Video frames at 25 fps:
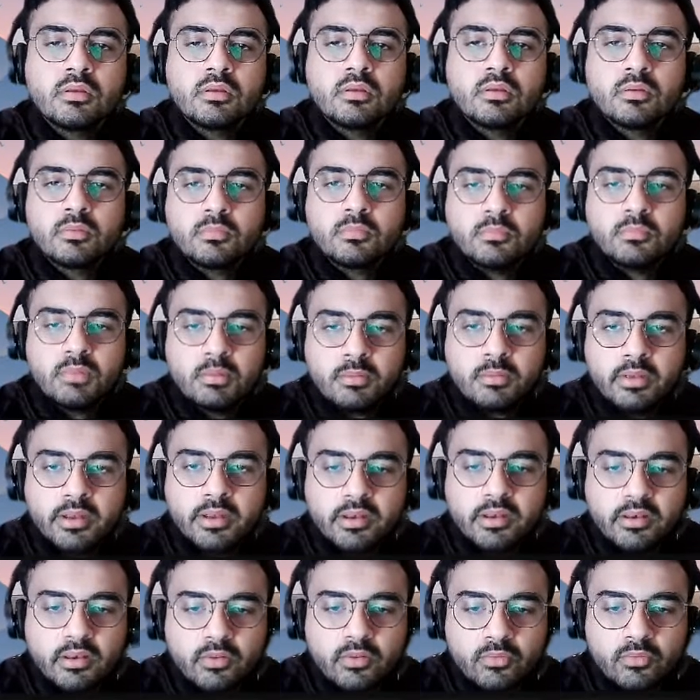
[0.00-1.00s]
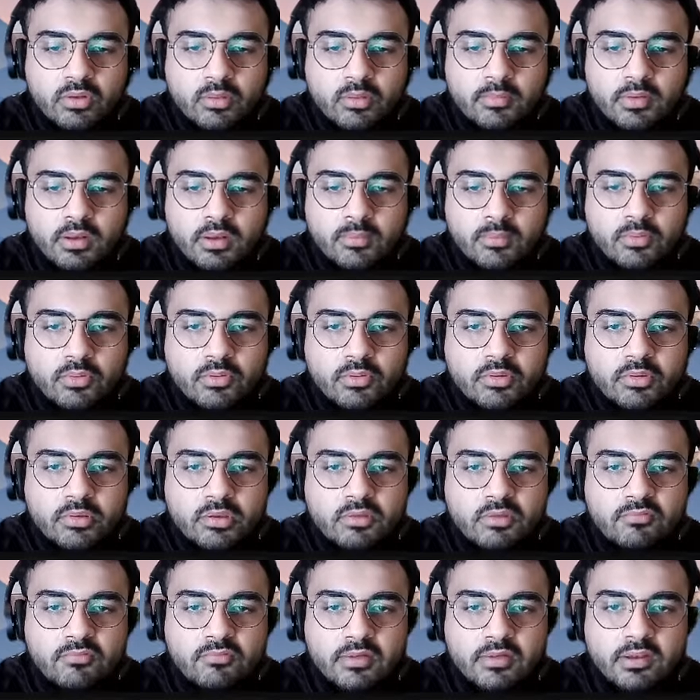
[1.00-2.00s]
Maybe I can now double up on the
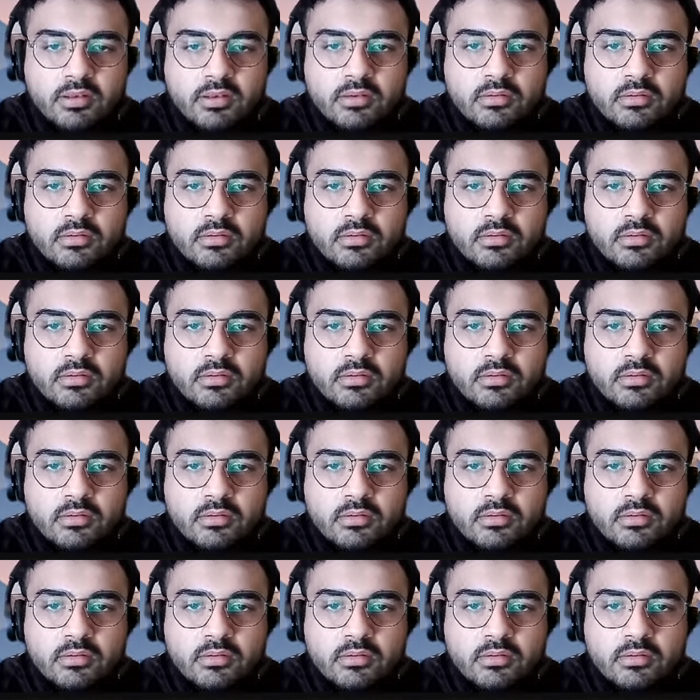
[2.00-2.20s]
c file.